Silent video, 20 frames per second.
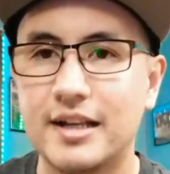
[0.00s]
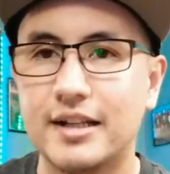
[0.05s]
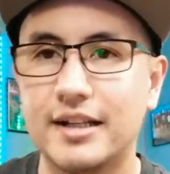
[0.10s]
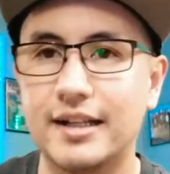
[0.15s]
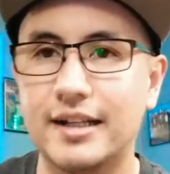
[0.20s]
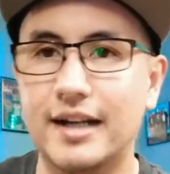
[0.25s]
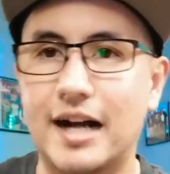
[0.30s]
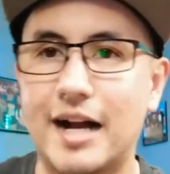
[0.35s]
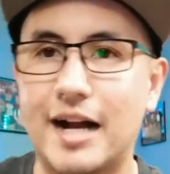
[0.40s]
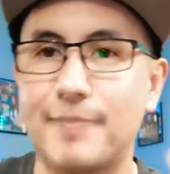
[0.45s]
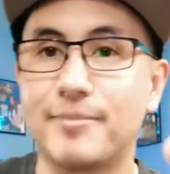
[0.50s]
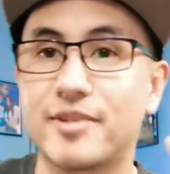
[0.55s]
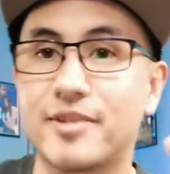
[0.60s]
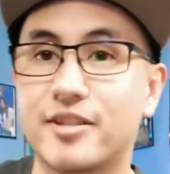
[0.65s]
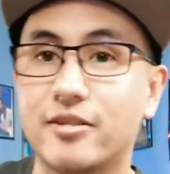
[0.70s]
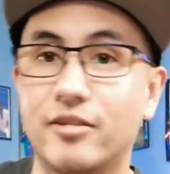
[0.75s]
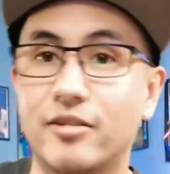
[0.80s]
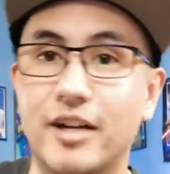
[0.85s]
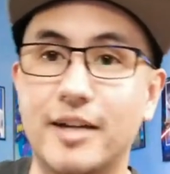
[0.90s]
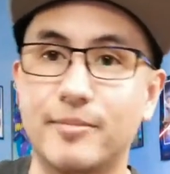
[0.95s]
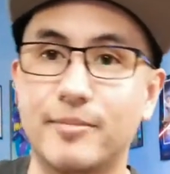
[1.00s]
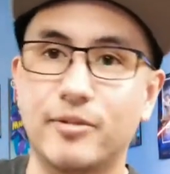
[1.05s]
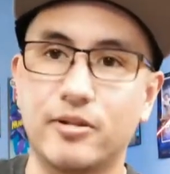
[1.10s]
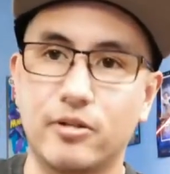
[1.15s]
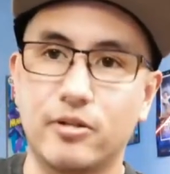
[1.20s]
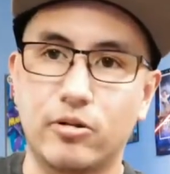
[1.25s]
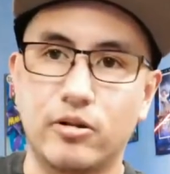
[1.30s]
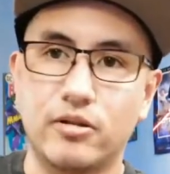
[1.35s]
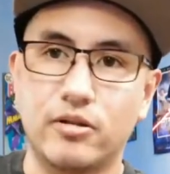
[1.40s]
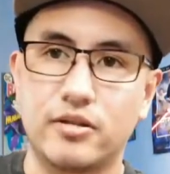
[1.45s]
I'm still
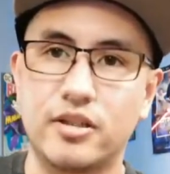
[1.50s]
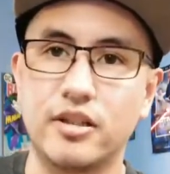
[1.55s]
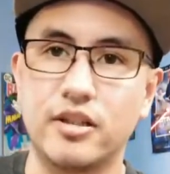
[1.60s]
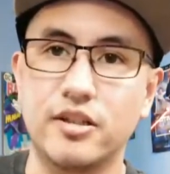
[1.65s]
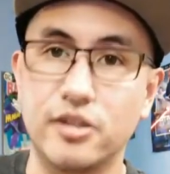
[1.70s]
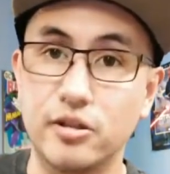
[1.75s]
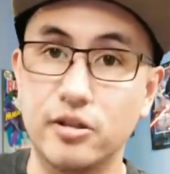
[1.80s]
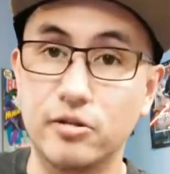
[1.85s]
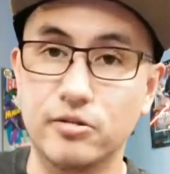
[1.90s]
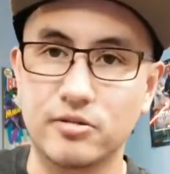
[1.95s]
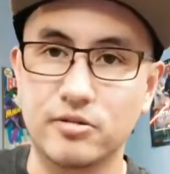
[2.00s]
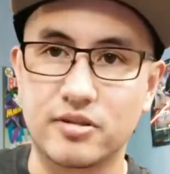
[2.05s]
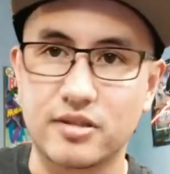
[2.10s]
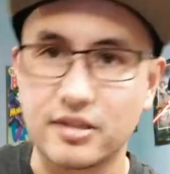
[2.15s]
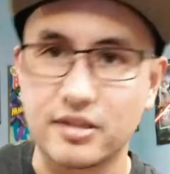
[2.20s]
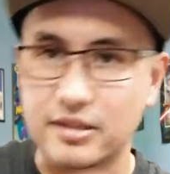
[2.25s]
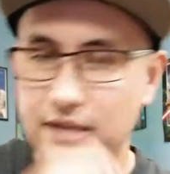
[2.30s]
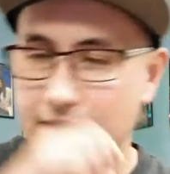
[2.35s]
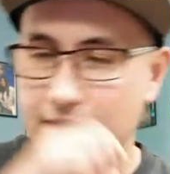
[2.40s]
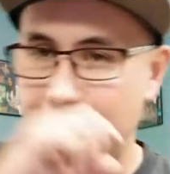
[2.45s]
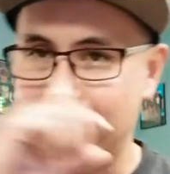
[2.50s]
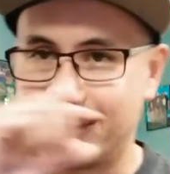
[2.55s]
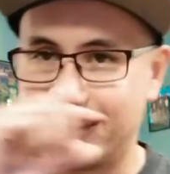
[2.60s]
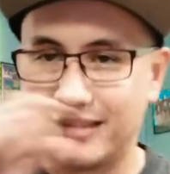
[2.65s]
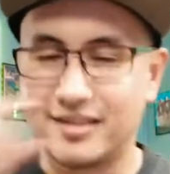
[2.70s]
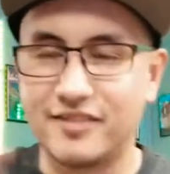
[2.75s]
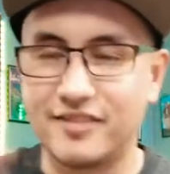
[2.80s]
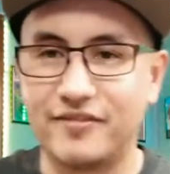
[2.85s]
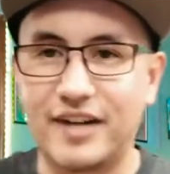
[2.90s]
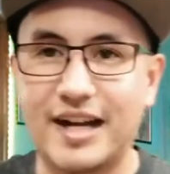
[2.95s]
able to use the
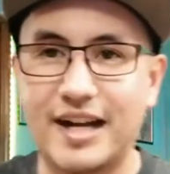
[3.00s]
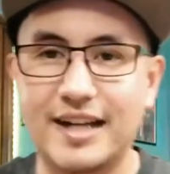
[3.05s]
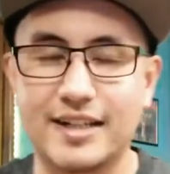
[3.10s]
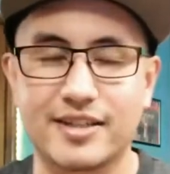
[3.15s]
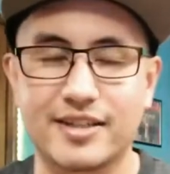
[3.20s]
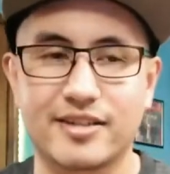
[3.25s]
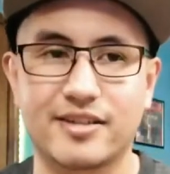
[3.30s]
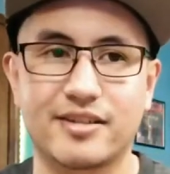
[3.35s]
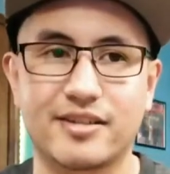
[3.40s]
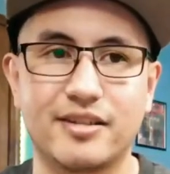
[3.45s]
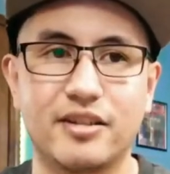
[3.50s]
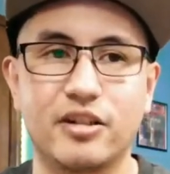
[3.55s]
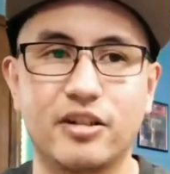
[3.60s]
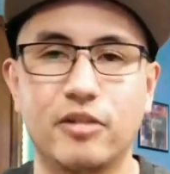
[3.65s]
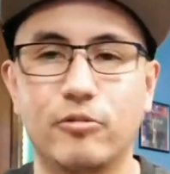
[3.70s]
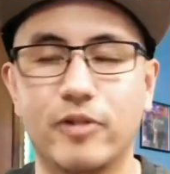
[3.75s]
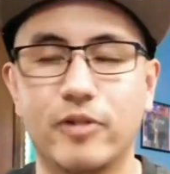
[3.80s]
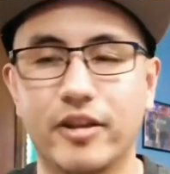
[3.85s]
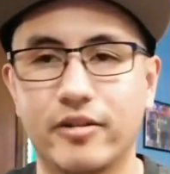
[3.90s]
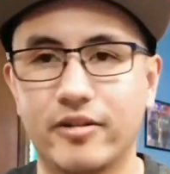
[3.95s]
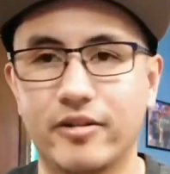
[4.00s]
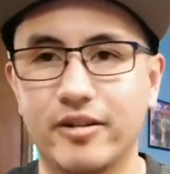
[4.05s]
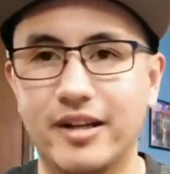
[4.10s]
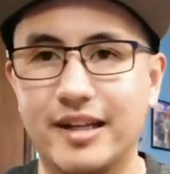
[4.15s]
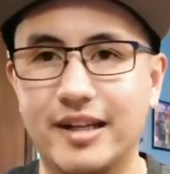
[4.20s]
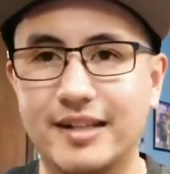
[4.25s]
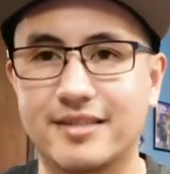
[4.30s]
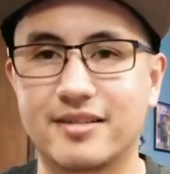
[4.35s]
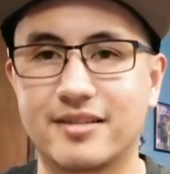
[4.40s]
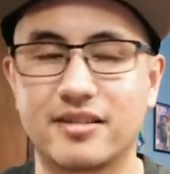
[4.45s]
device, whether
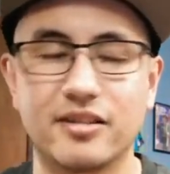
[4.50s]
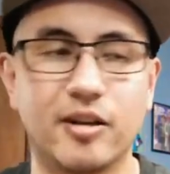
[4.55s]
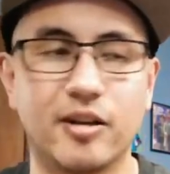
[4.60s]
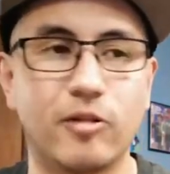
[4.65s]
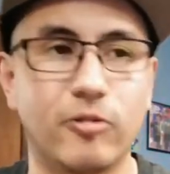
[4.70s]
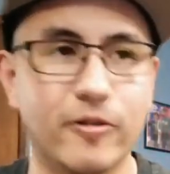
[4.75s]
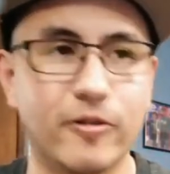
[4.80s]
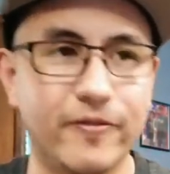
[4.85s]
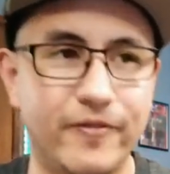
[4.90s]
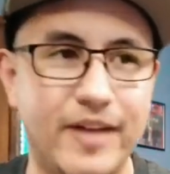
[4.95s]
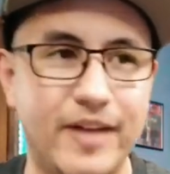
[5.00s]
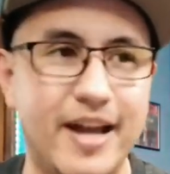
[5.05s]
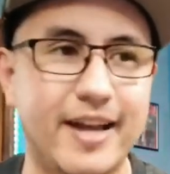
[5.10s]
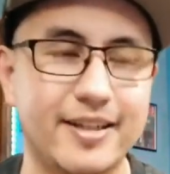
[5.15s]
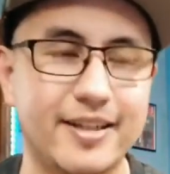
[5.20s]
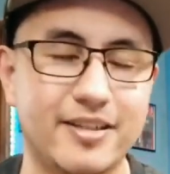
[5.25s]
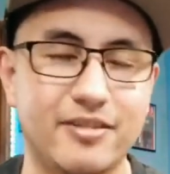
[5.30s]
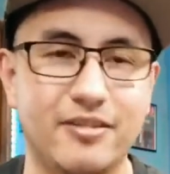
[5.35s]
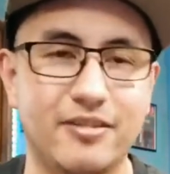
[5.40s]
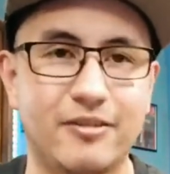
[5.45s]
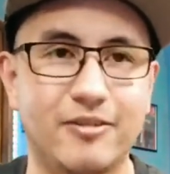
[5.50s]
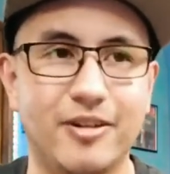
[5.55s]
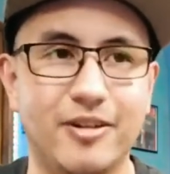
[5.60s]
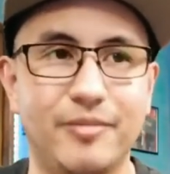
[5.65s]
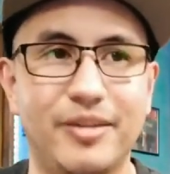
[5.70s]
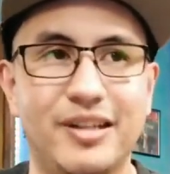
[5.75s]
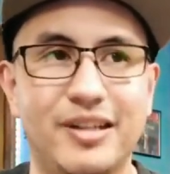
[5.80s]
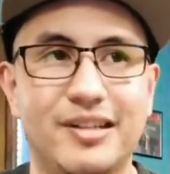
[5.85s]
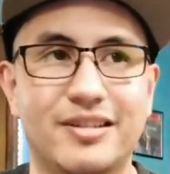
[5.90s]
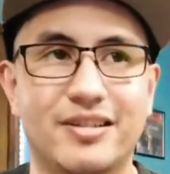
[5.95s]
it's slow or fast. You know what I
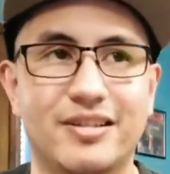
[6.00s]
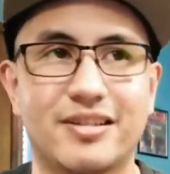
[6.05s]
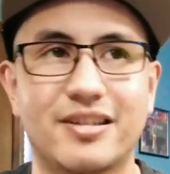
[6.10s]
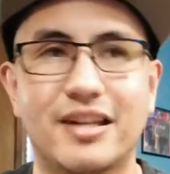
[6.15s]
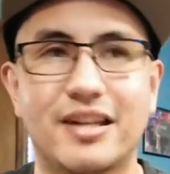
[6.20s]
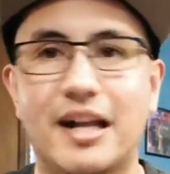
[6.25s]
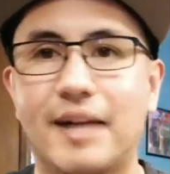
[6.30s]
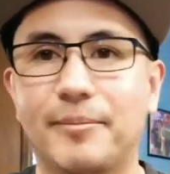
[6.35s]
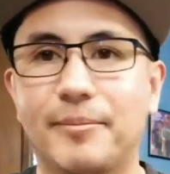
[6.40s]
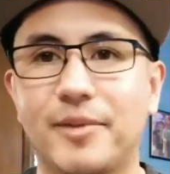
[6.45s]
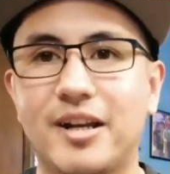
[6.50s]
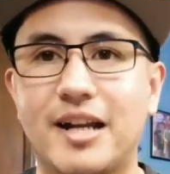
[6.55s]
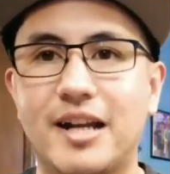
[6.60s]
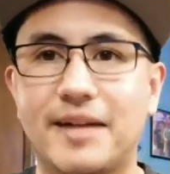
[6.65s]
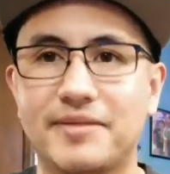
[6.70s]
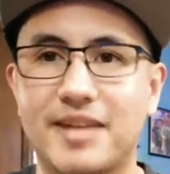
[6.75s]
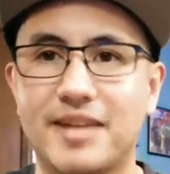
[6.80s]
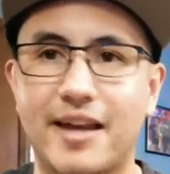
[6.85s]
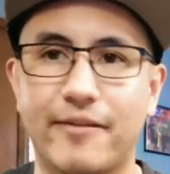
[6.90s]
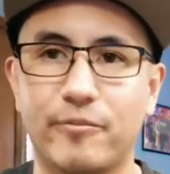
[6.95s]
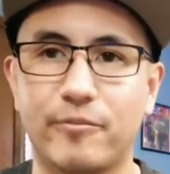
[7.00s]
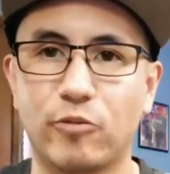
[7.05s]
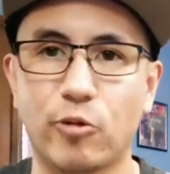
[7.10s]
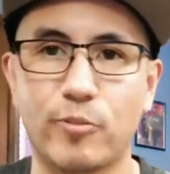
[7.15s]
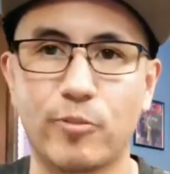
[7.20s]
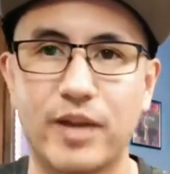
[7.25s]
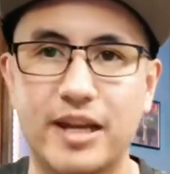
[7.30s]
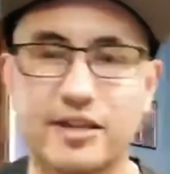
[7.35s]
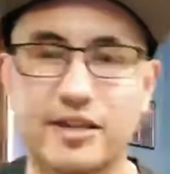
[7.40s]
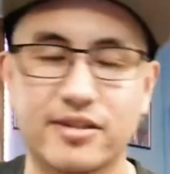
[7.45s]
mean? It just I'm gonna have to have
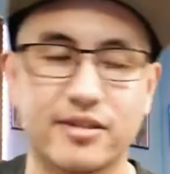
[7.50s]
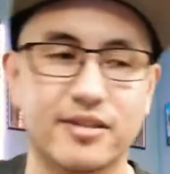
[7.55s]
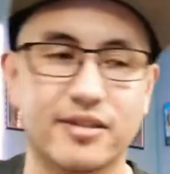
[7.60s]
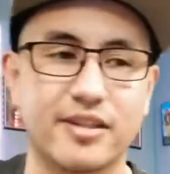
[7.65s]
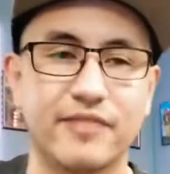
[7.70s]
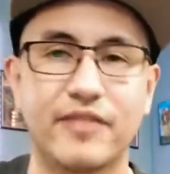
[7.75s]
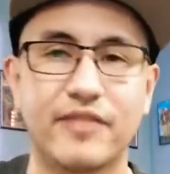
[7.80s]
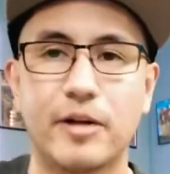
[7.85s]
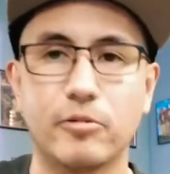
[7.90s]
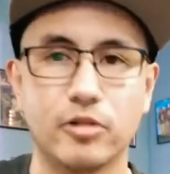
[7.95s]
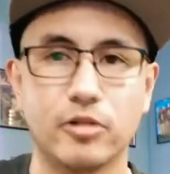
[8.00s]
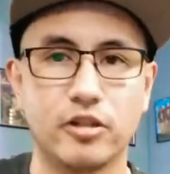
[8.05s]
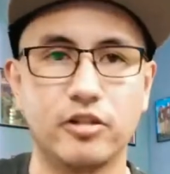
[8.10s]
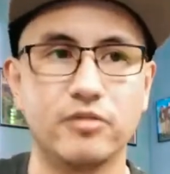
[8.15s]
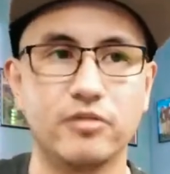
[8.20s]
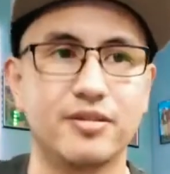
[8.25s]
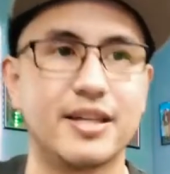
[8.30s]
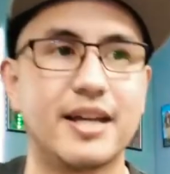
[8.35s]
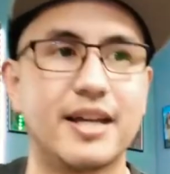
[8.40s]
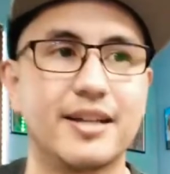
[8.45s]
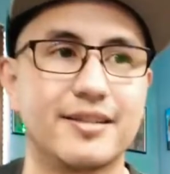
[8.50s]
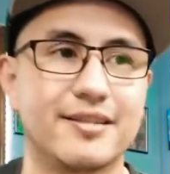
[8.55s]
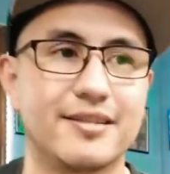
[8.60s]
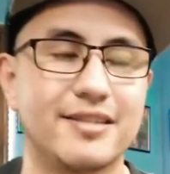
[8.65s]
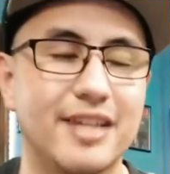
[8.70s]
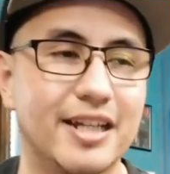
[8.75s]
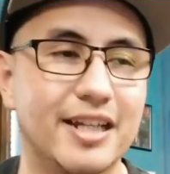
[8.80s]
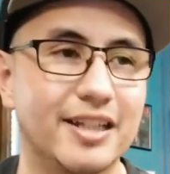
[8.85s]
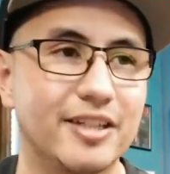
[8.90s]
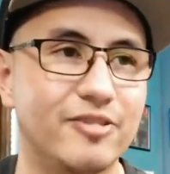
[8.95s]
more patience if I were to use that as a
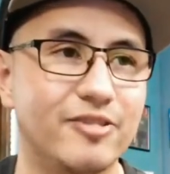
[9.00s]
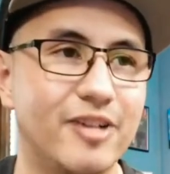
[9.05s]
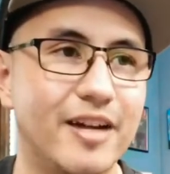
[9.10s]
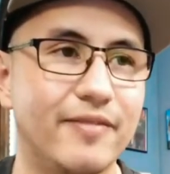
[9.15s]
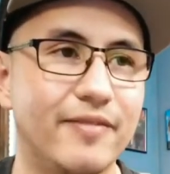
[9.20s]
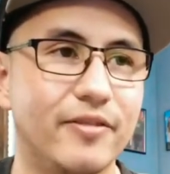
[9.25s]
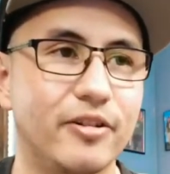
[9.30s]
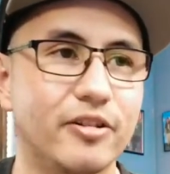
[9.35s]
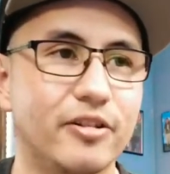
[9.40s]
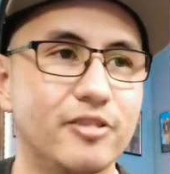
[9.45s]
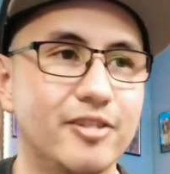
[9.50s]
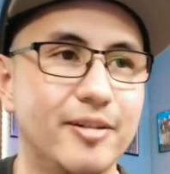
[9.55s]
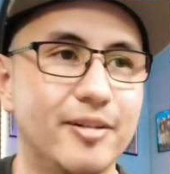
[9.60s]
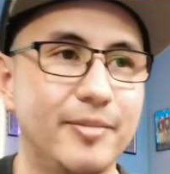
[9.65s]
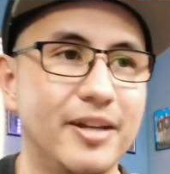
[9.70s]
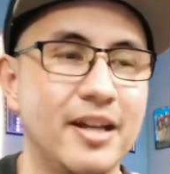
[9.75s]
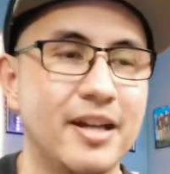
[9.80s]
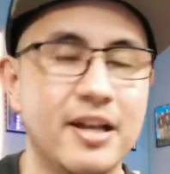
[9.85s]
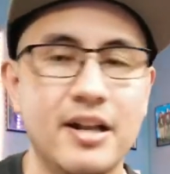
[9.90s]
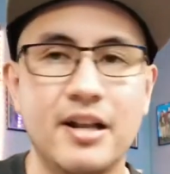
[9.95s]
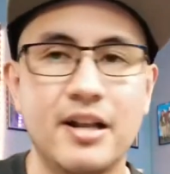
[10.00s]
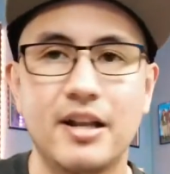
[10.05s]
daily driver. You know what I mean?